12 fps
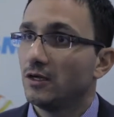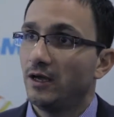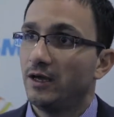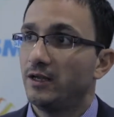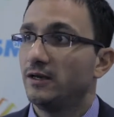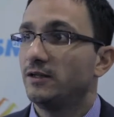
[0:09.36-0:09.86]

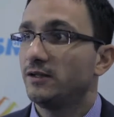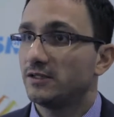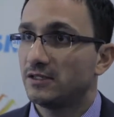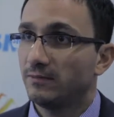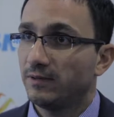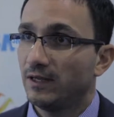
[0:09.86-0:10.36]
and this
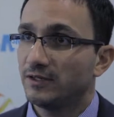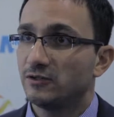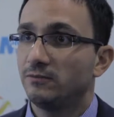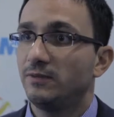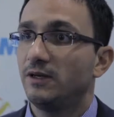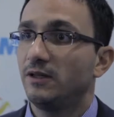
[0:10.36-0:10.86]
is the place
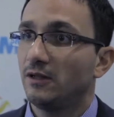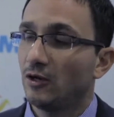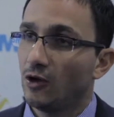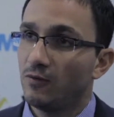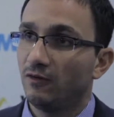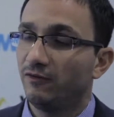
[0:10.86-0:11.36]
to be the
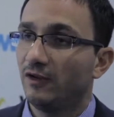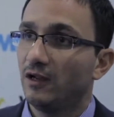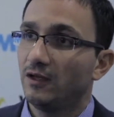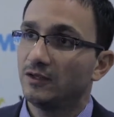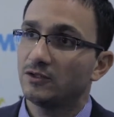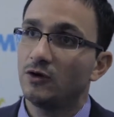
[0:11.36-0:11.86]
global
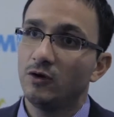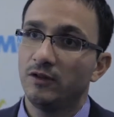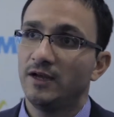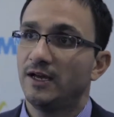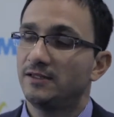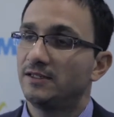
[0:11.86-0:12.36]
villas, all
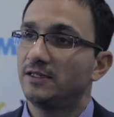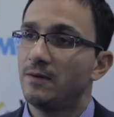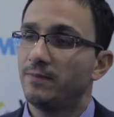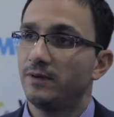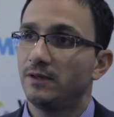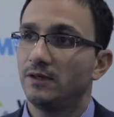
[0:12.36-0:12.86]
the IT
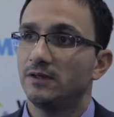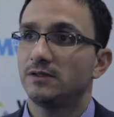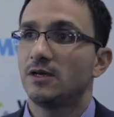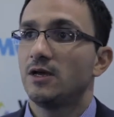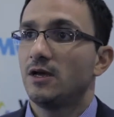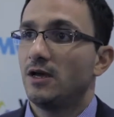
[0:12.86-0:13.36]
companies
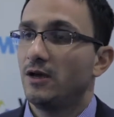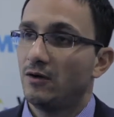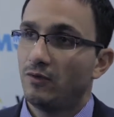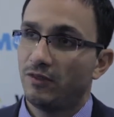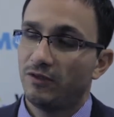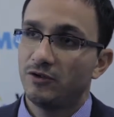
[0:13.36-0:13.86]
uh,
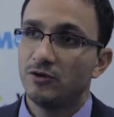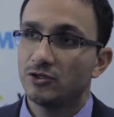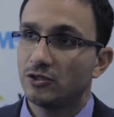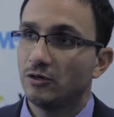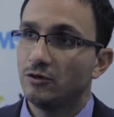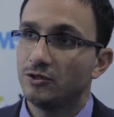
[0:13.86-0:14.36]
with the new
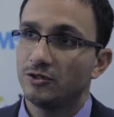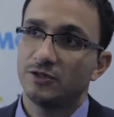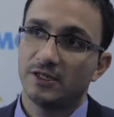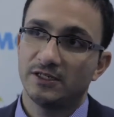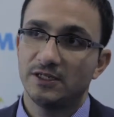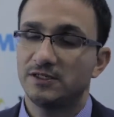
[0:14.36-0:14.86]

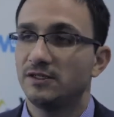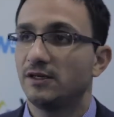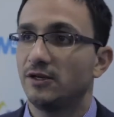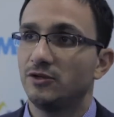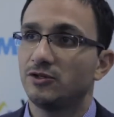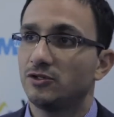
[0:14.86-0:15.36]
solutions, existing
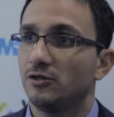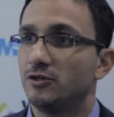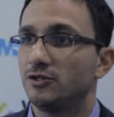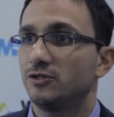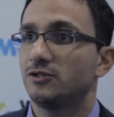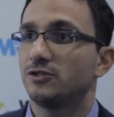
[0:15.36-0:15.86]
and new
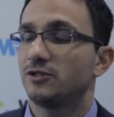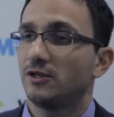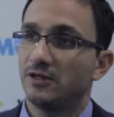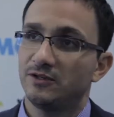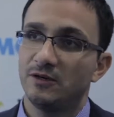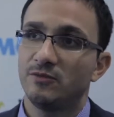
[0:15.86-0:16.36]
solutions,
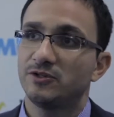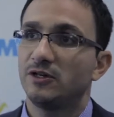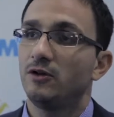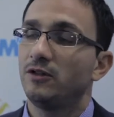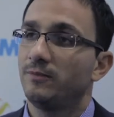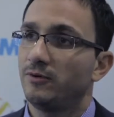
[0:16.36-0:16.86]
can demonstrate
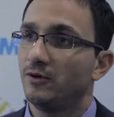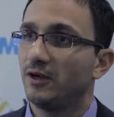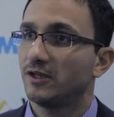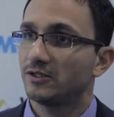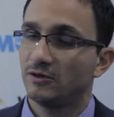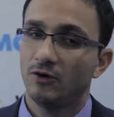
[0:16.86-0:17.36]
all the
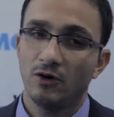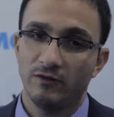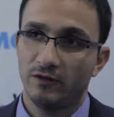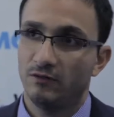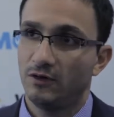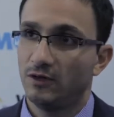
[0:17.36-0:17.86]
products all over
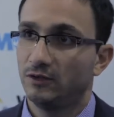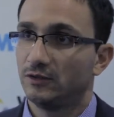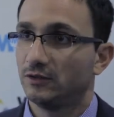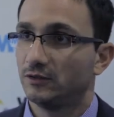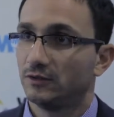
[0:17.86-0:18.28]
the world.